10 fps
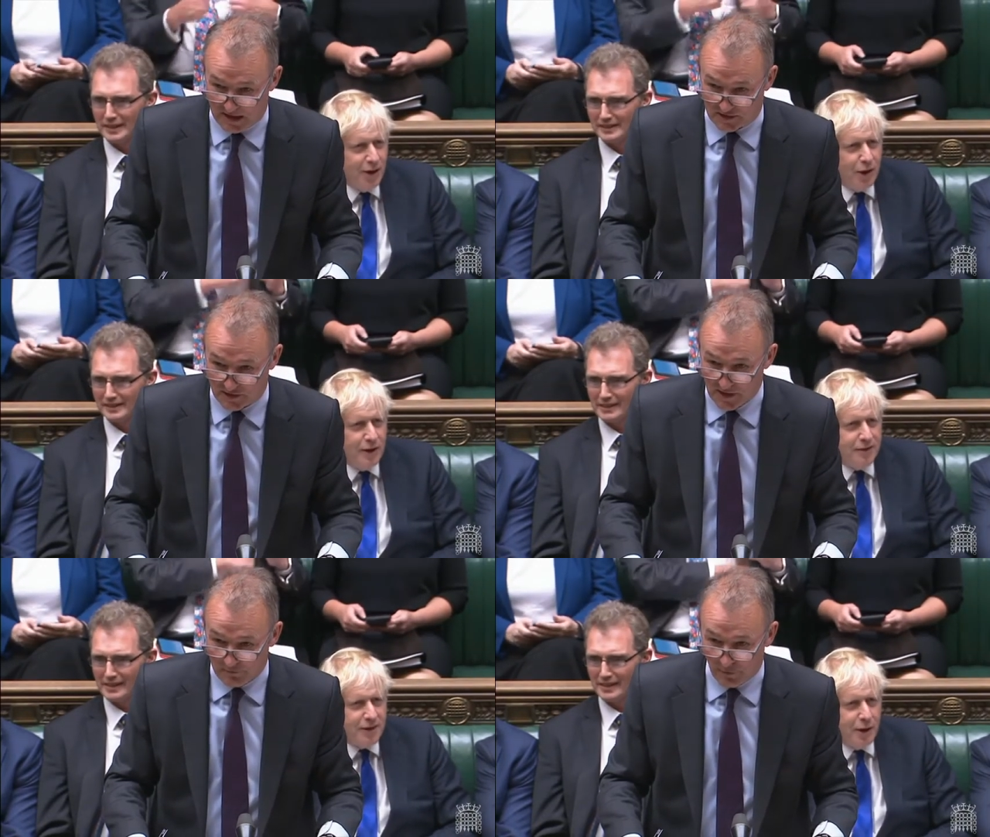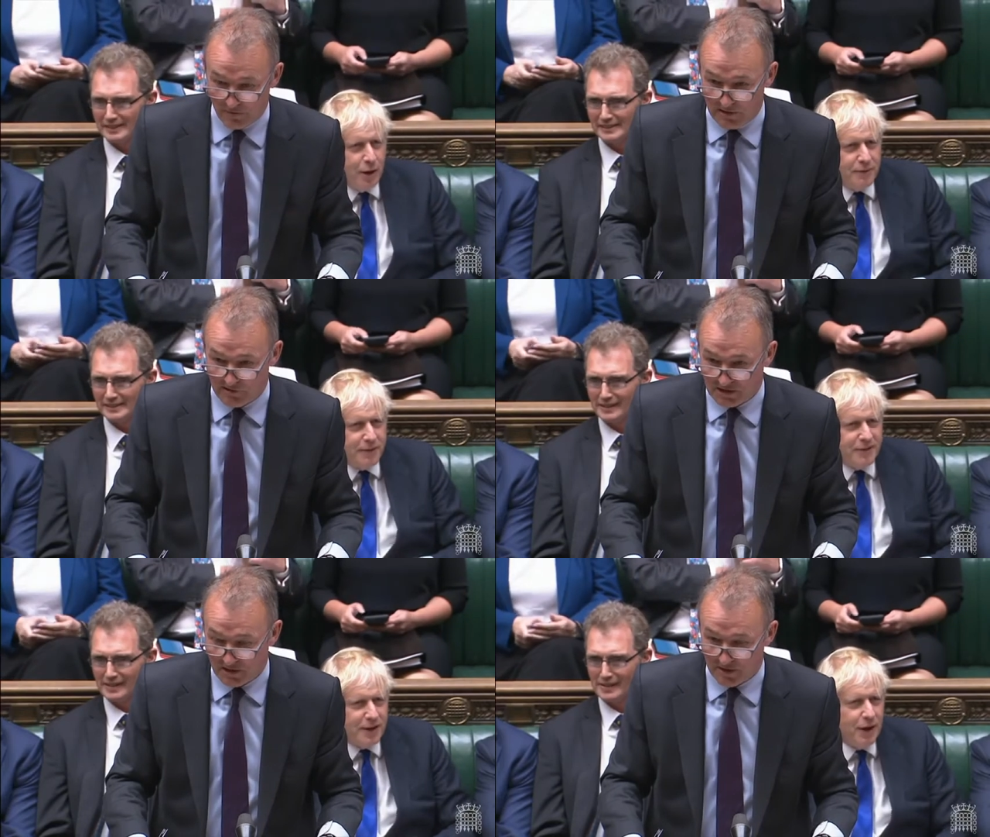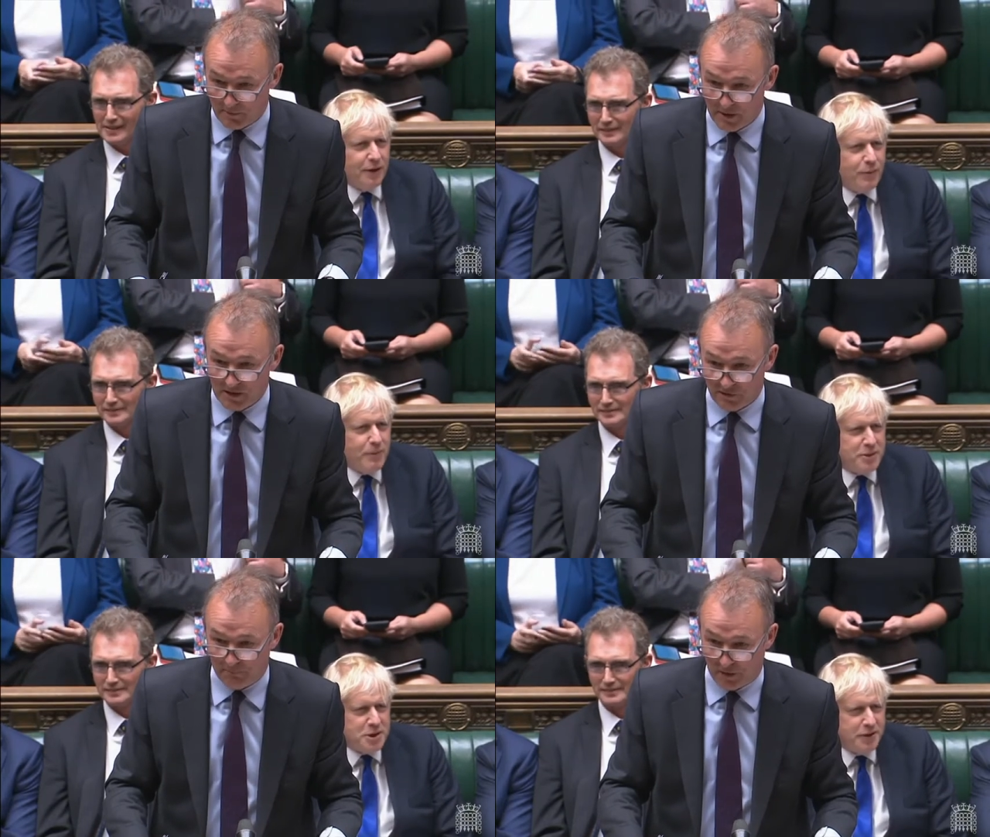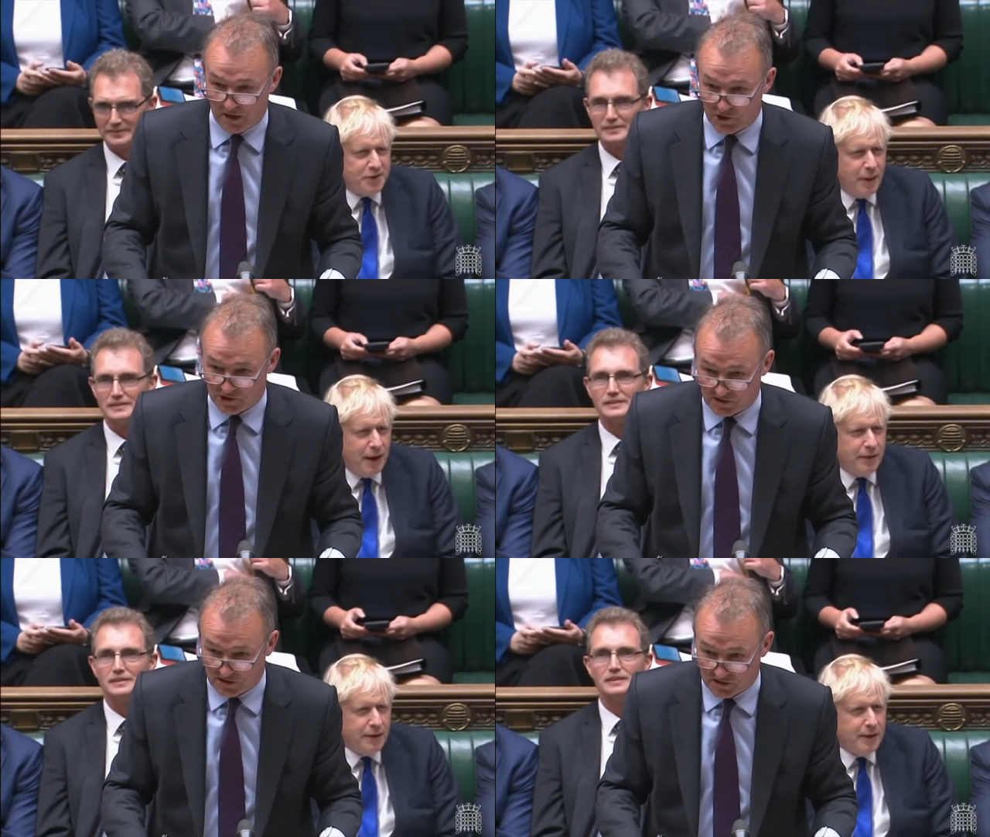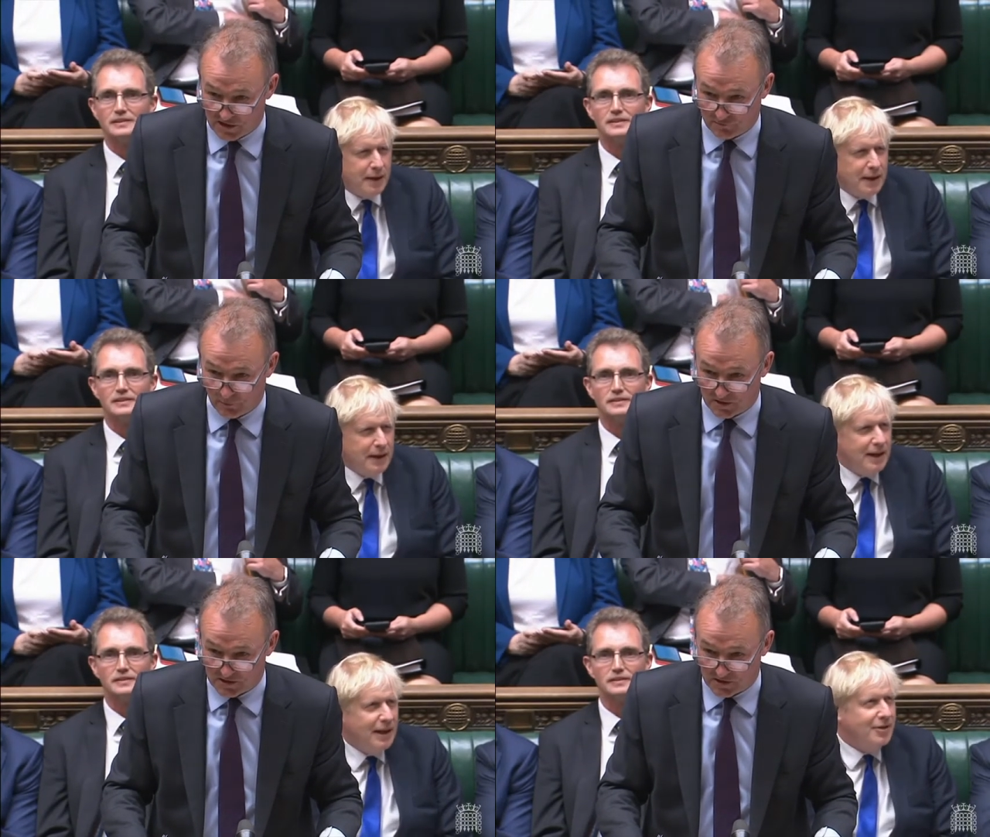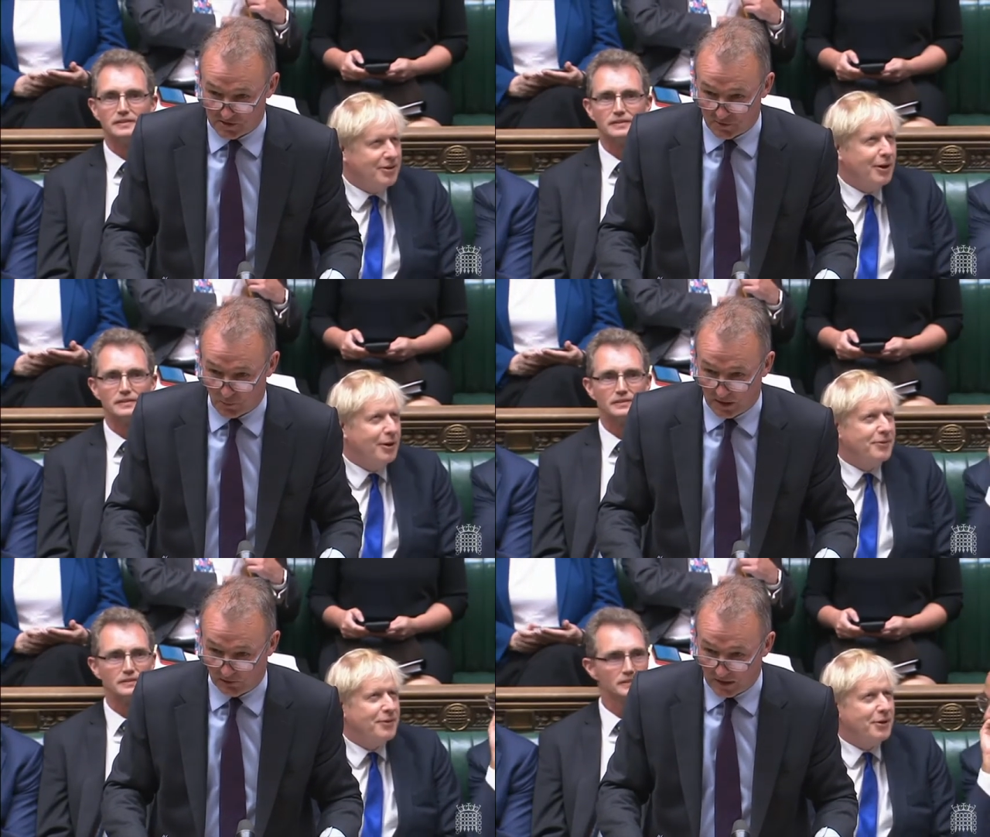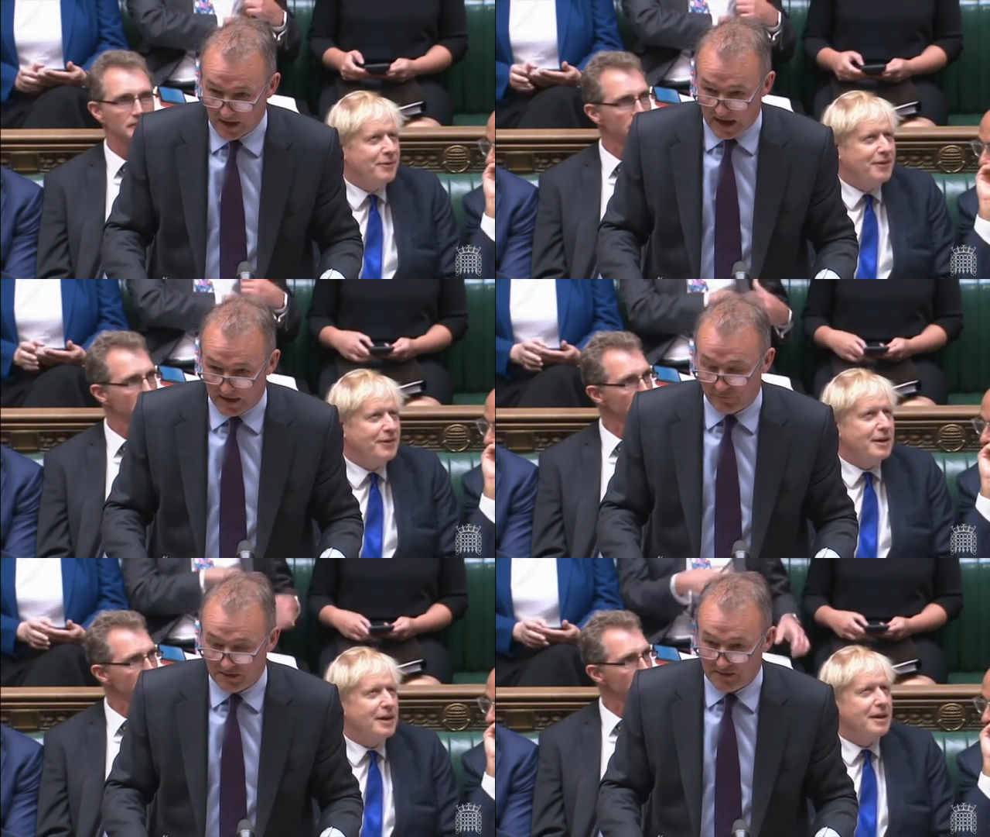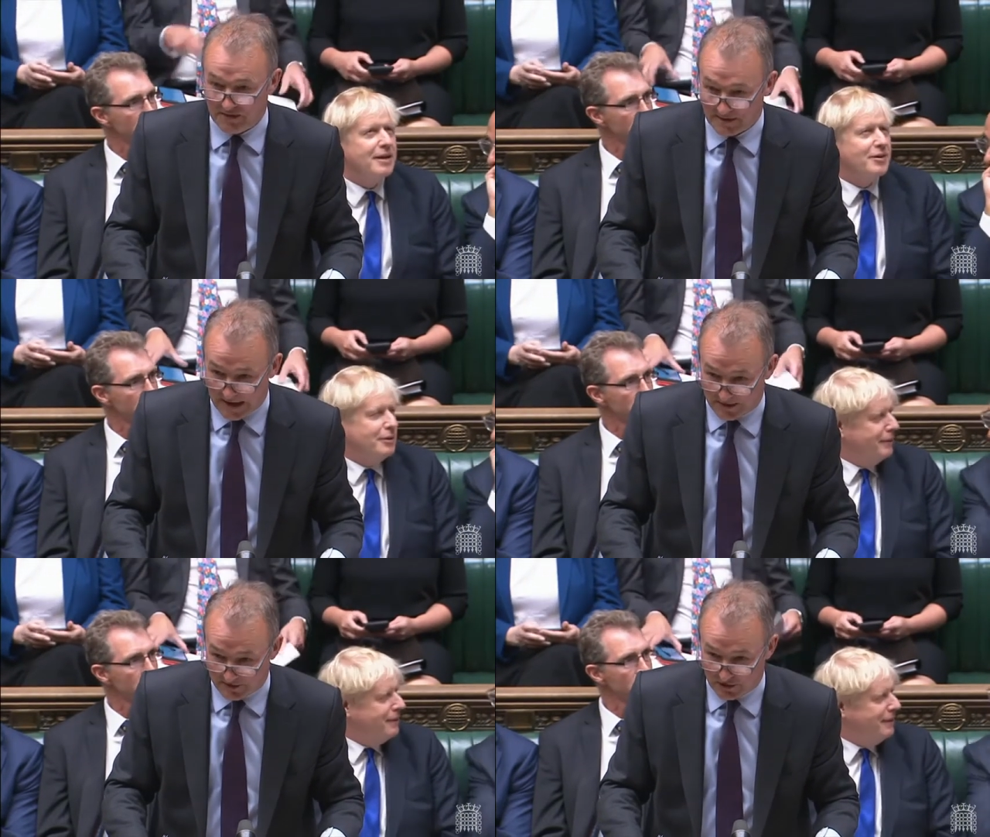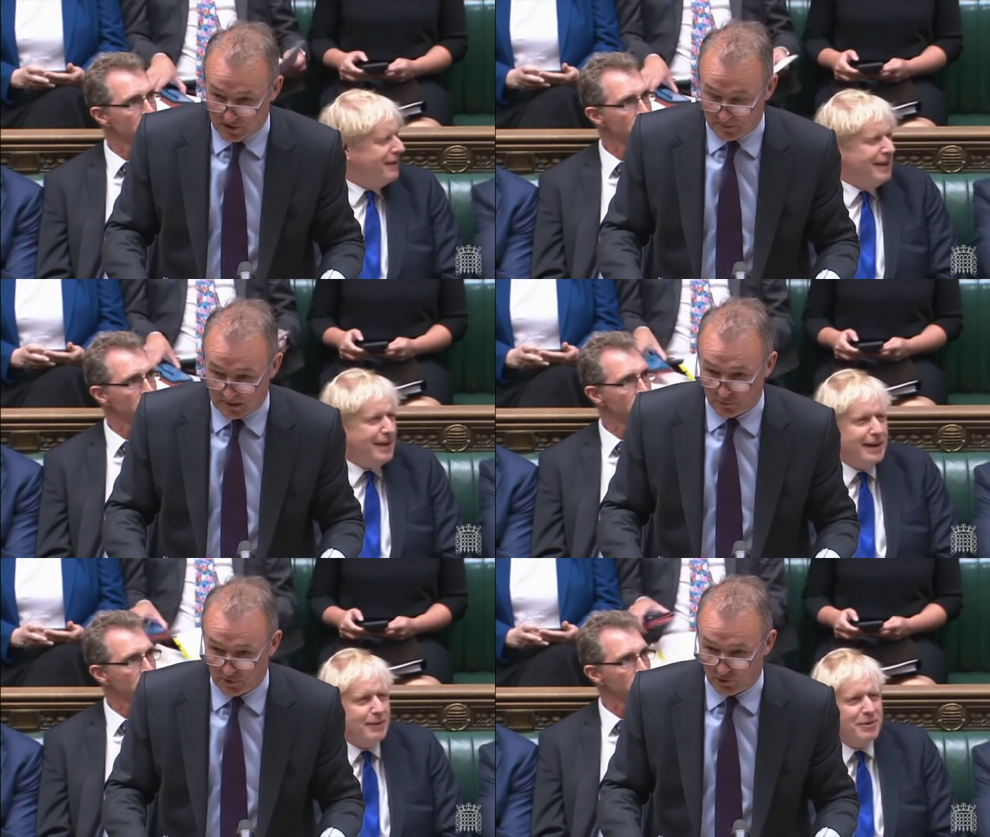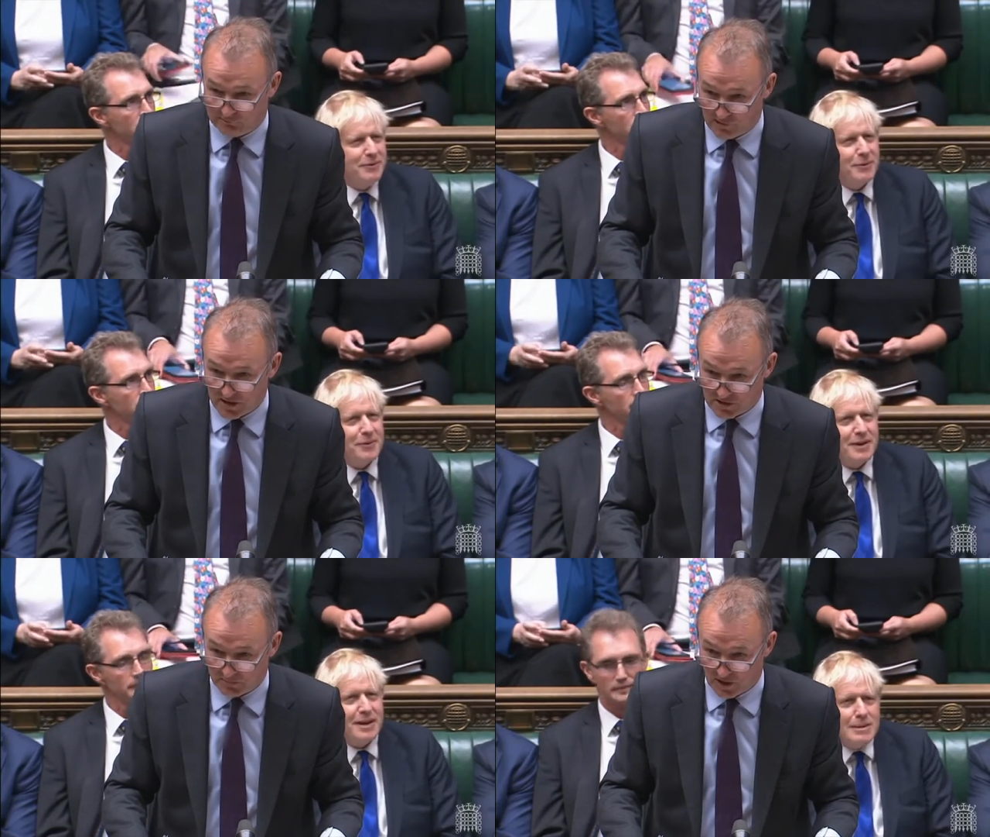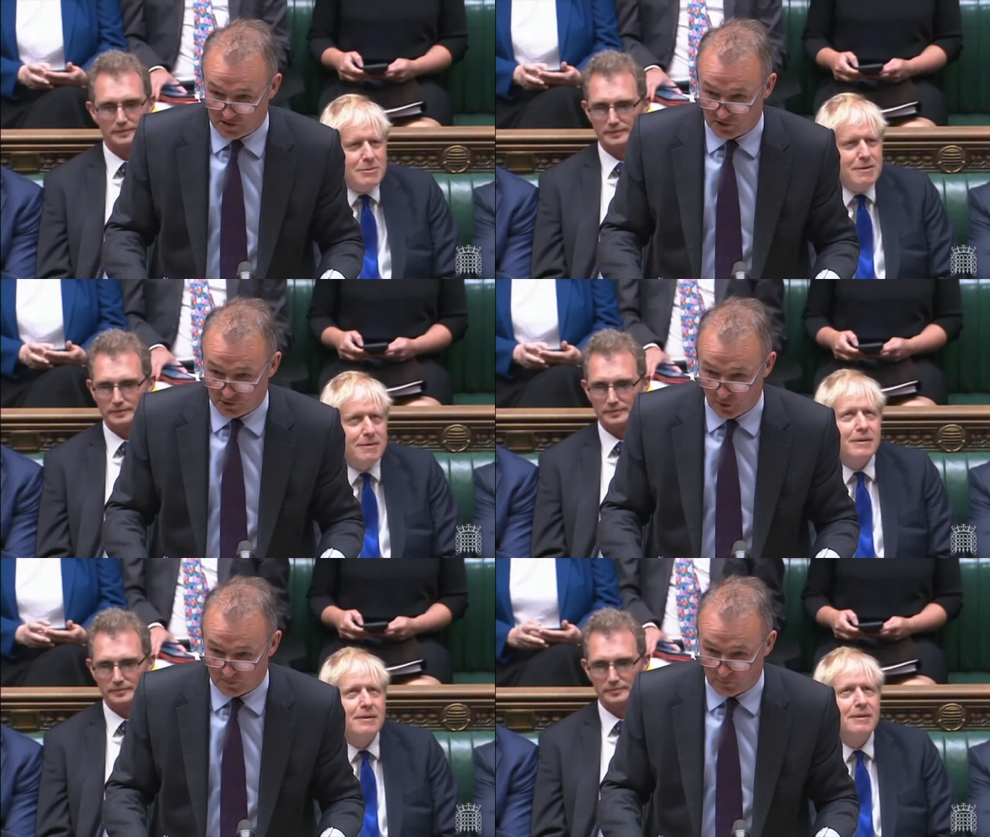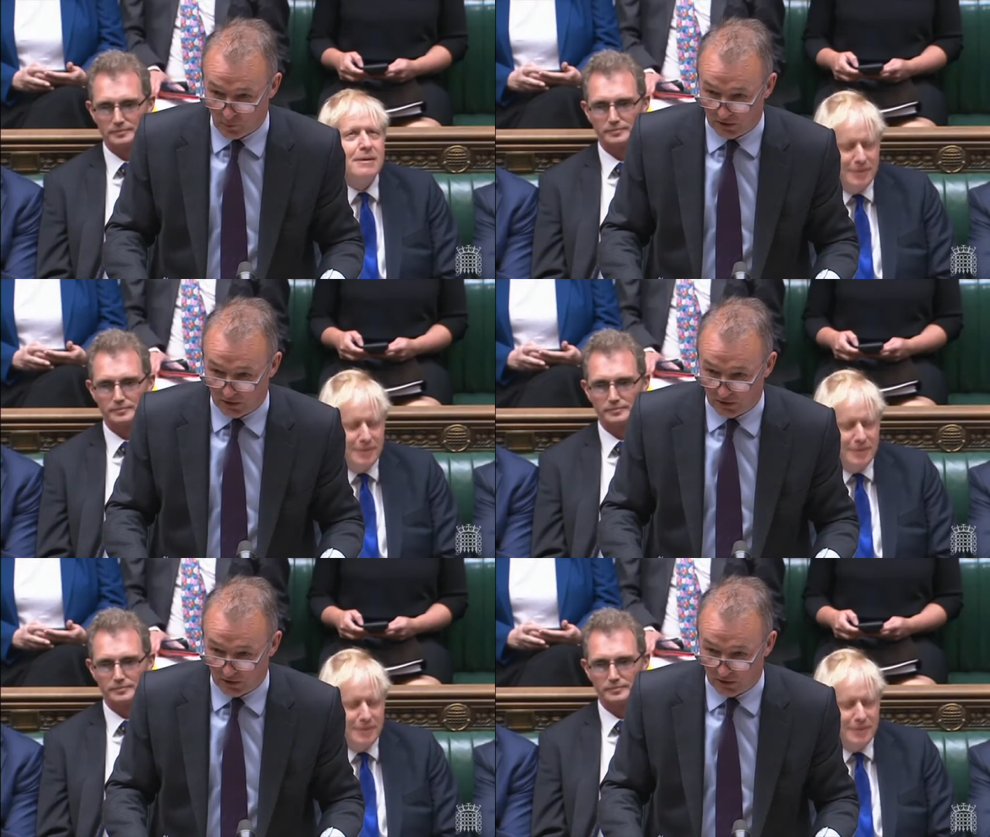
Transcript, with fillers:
Speaker 1: plans for various other means of punishing successful businesses in Wales. And if he did that, actually, perhaps we could create some lasting jobs in